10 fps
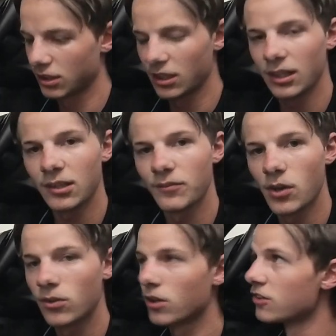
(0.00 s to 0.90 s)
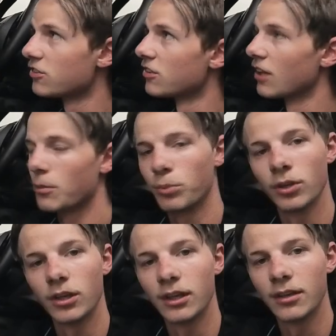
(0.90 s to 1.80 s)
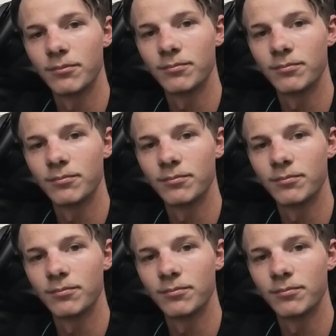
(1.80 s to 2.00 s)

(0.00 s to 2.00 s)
connect the Velcros, and put it in.